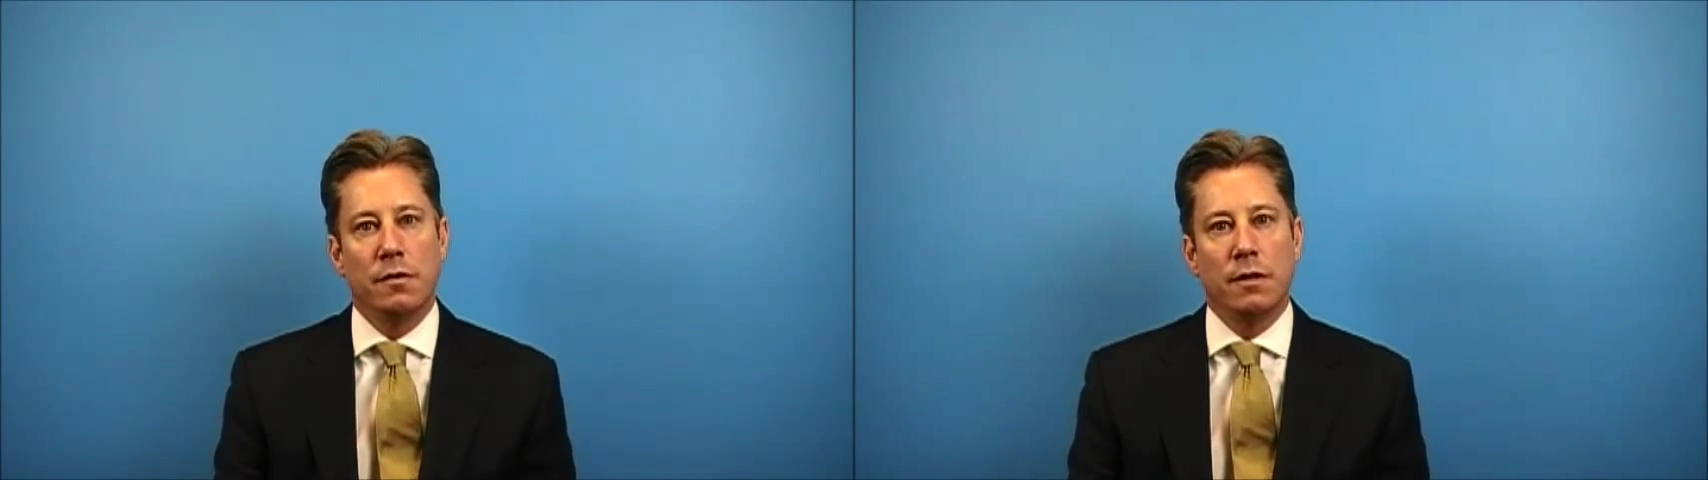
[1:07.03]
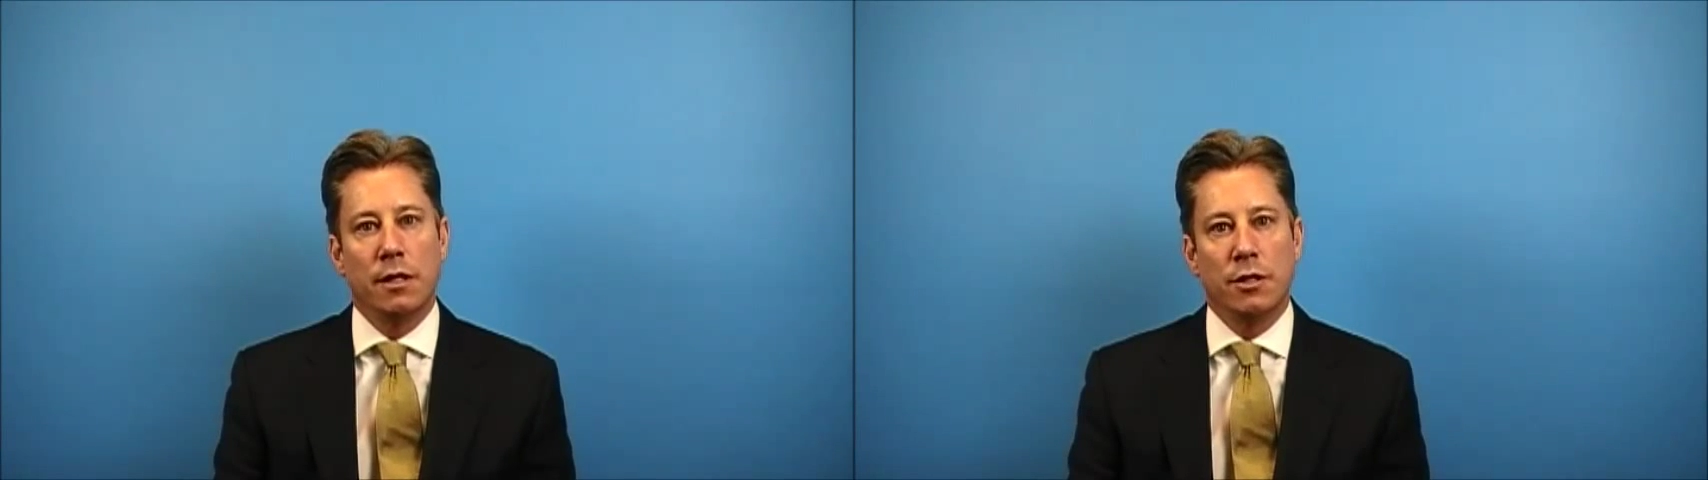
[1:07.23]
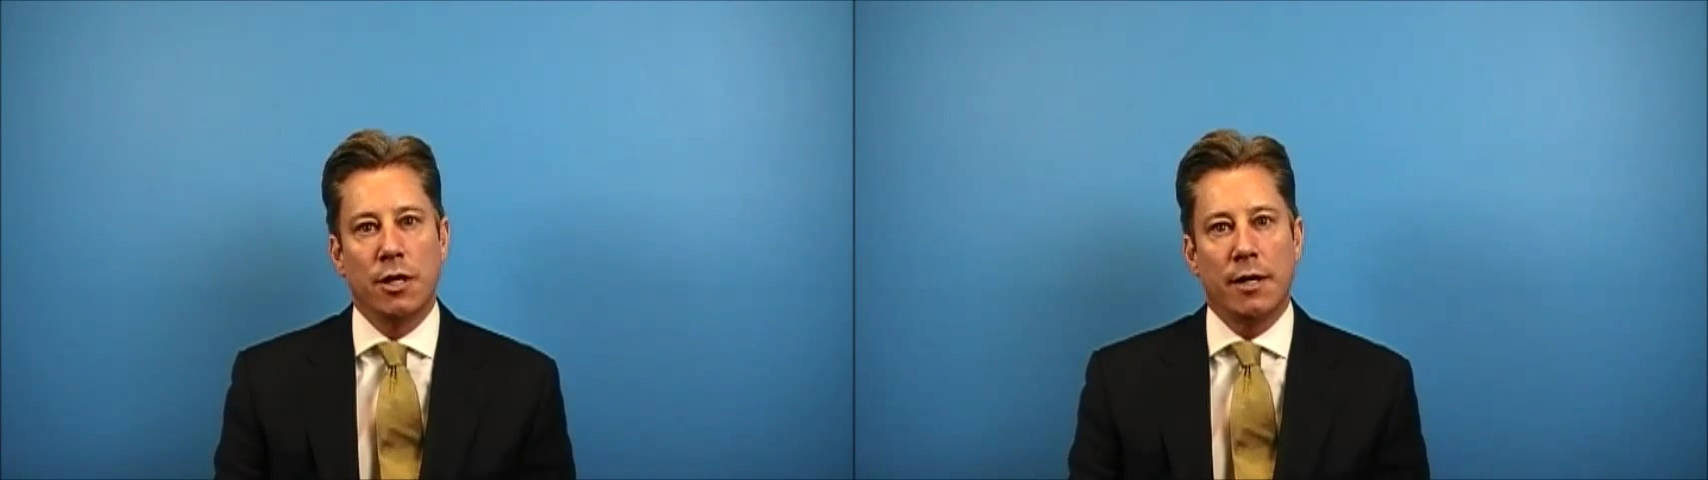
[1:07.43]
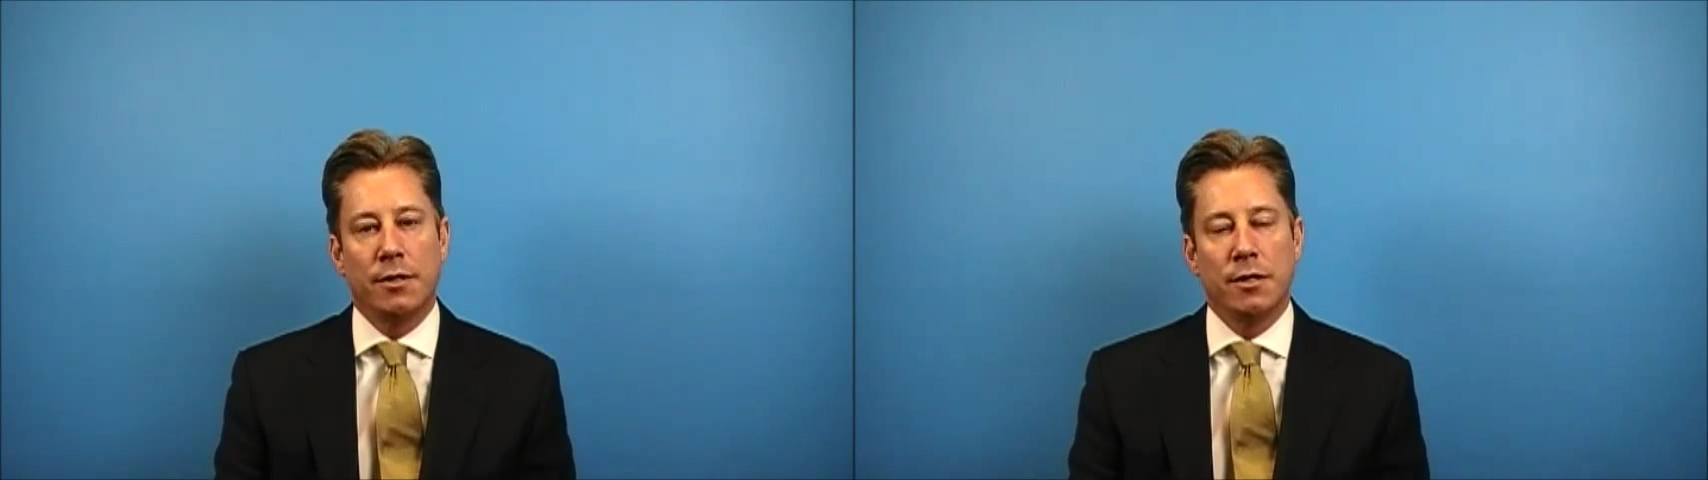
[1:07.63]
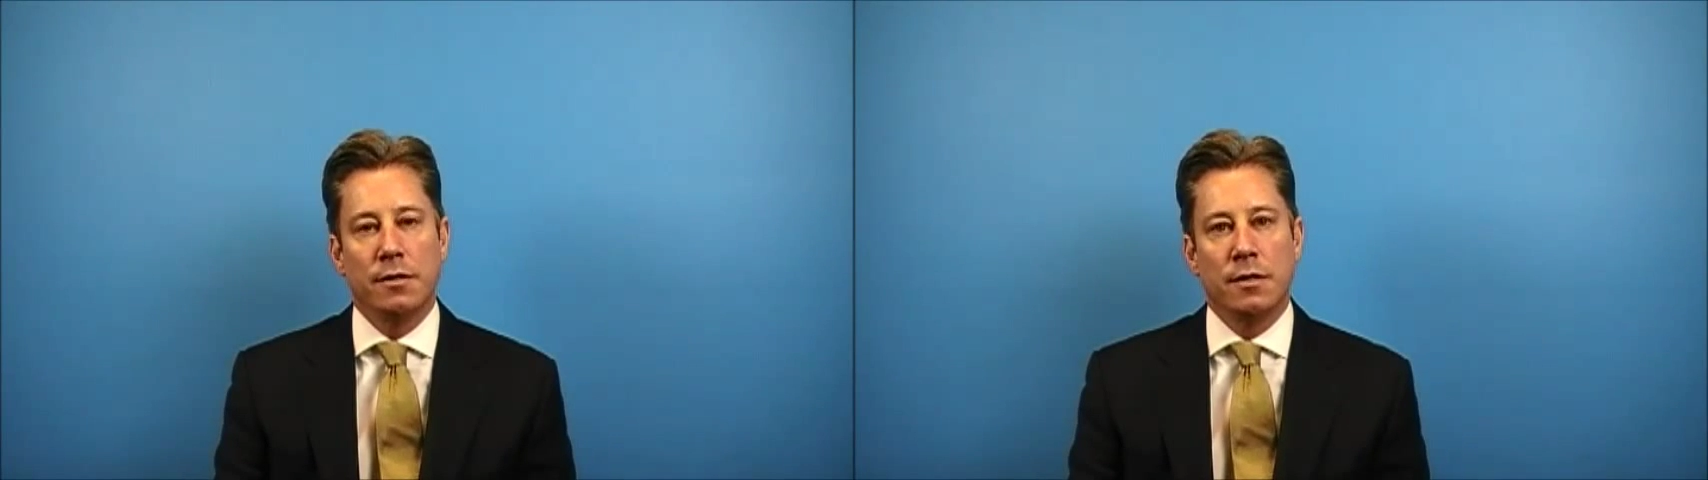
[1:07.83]
of the
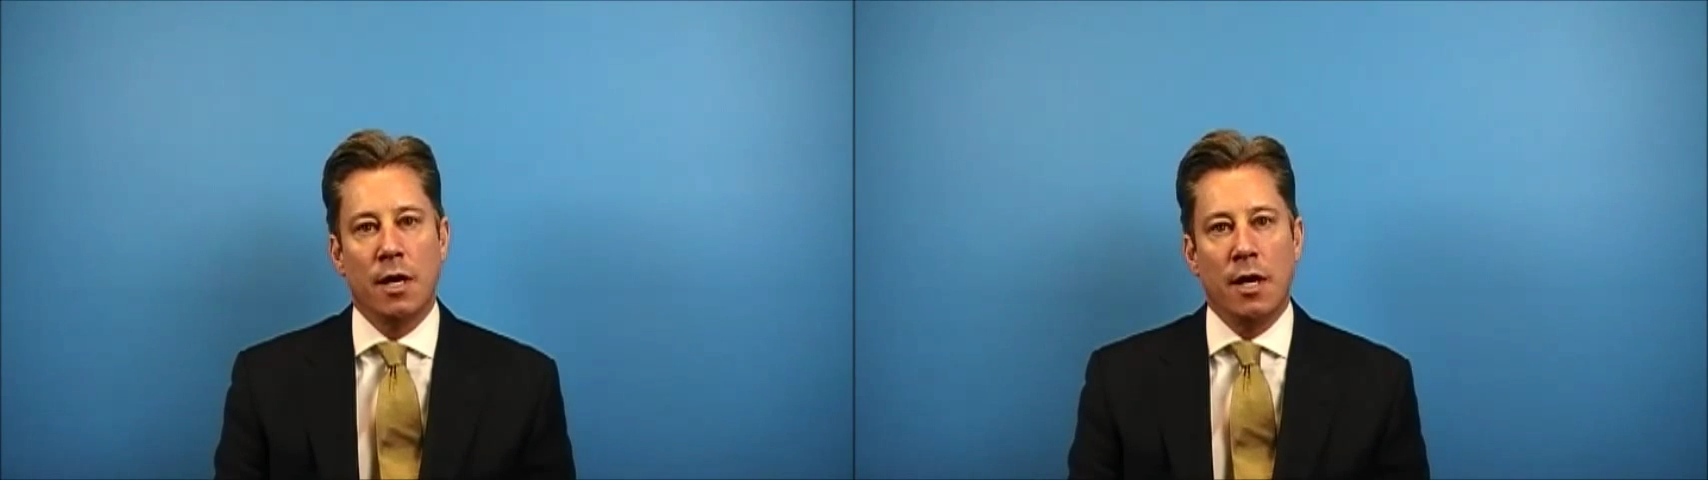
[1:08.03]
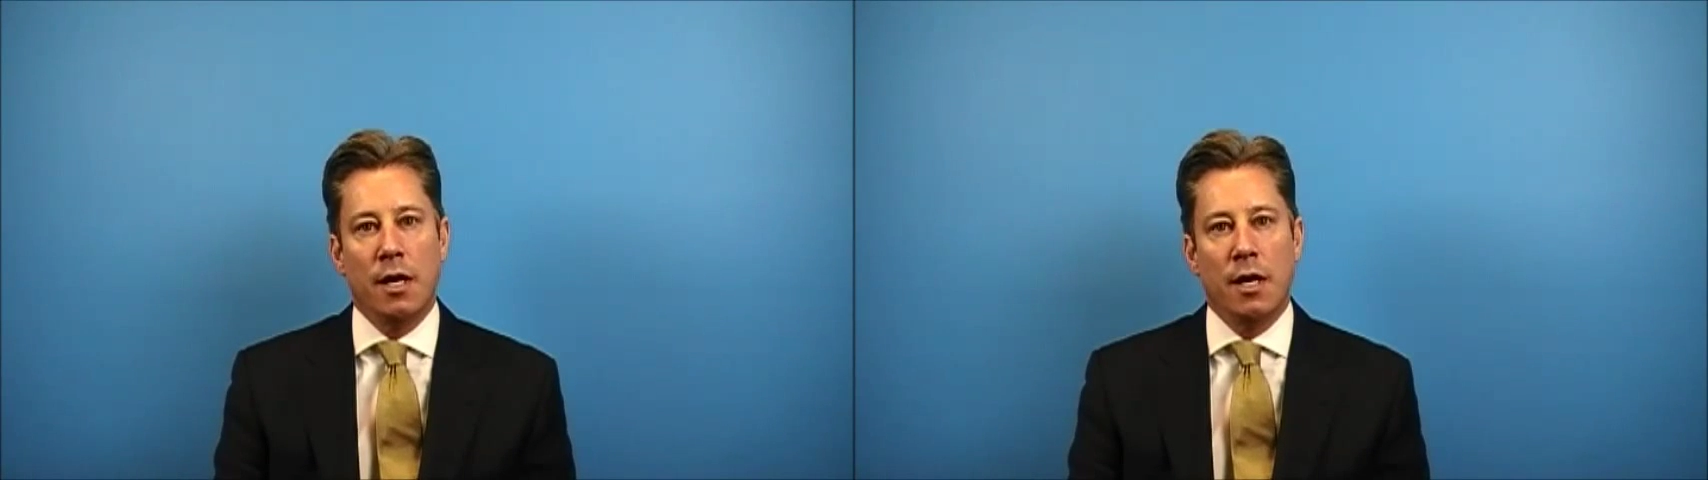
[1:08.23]
injections,